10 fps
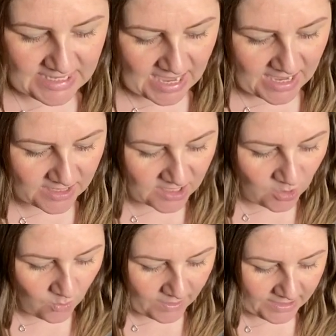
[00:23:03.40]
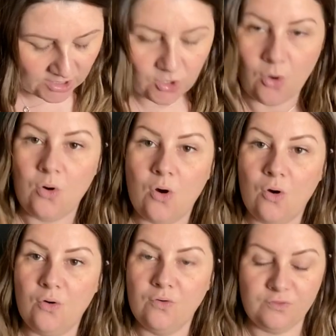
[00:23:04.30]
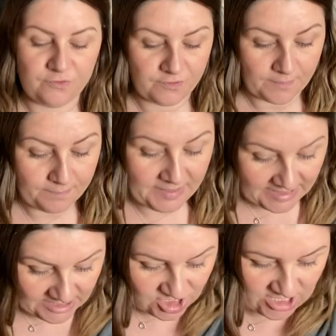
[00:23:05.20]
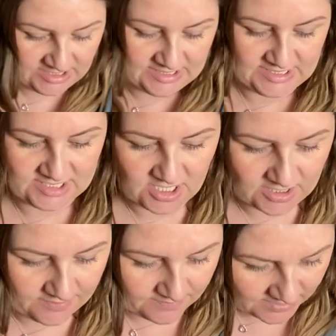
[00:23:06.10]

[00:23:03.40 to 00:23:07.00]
get quite a lot of PJs this time.